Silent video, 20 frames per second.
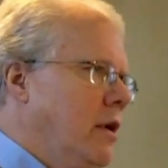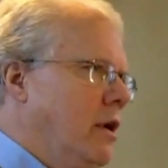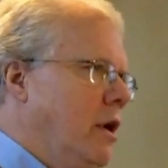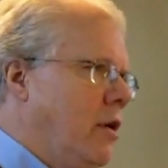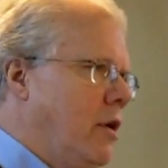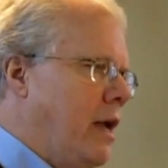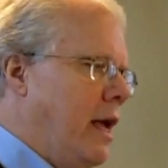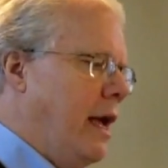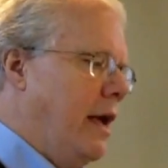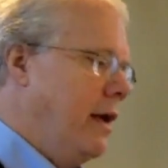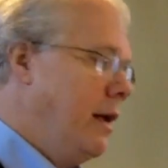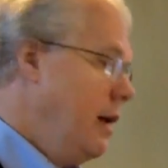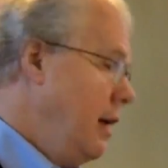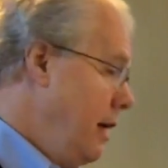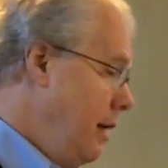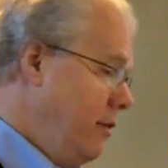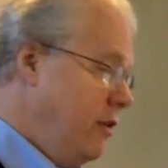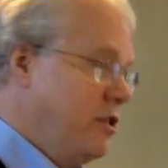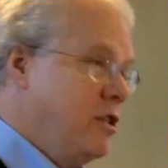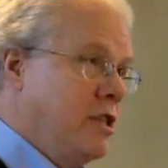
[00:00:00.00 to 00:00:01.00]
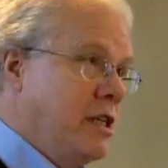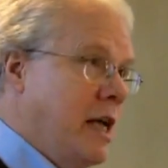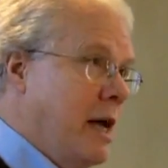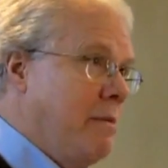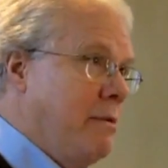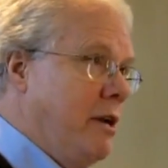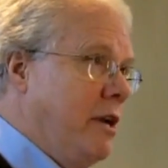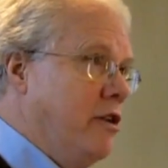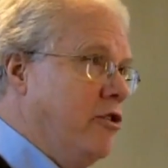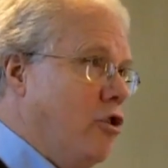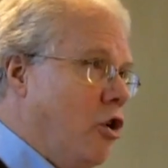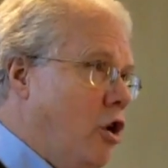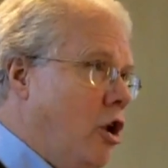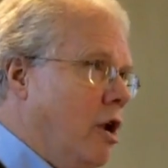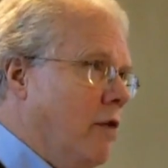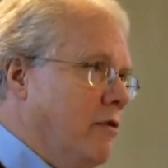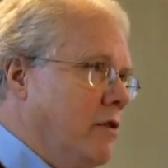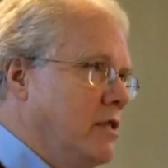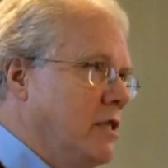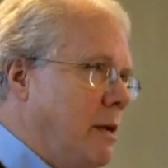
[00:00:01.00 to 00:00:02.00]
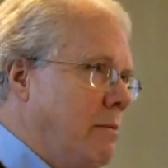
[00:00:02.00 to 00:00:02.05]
Okay? And this is happening to all of us.